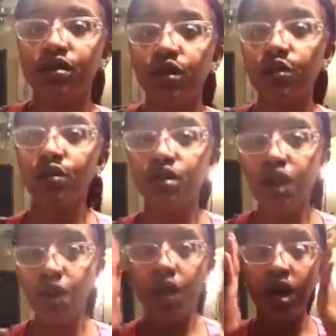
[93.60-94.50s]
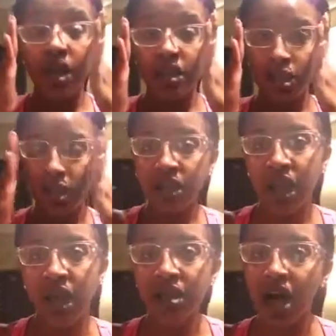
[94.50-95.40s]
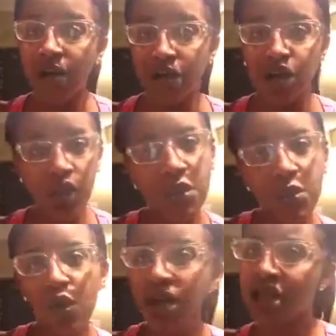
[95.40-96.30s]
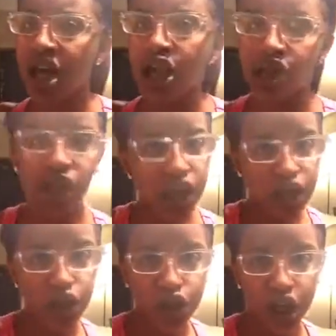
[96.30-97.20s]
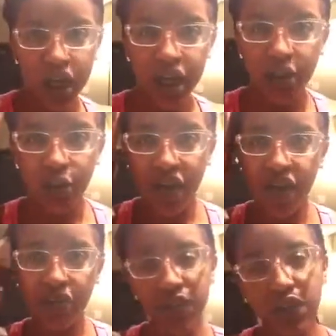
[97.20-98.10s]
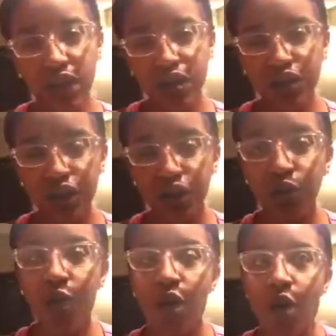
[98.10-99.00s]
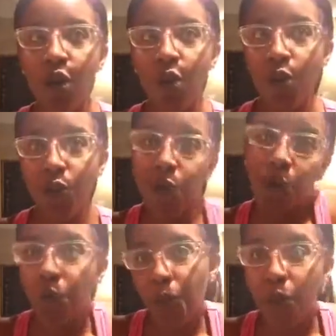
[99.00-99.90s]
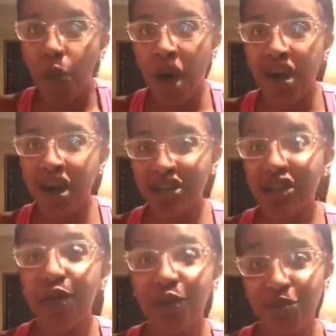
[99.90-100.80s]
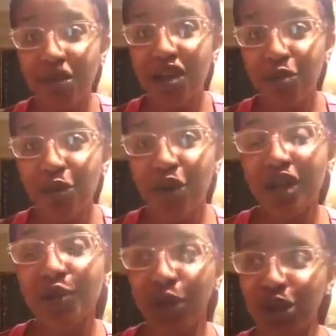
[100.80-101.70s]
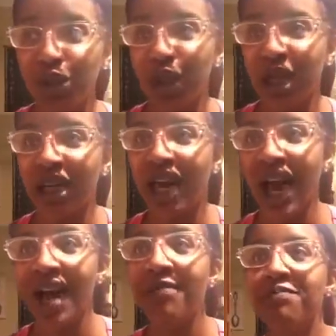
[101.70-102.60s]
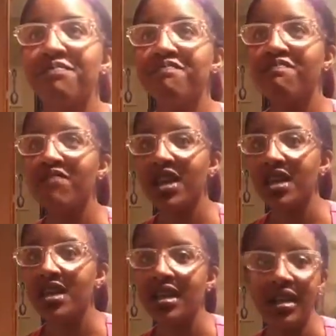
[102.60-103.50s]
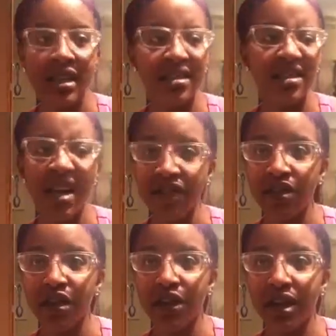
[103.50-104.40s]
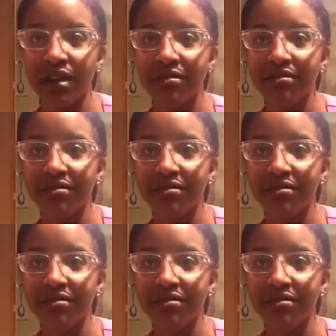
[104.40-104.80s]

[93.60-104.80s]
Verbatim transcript: soon. So tonight I was like, you know what boys, let's go to Target. We have nothing else to do. Why not? So me and the boys went to Target at like 7.30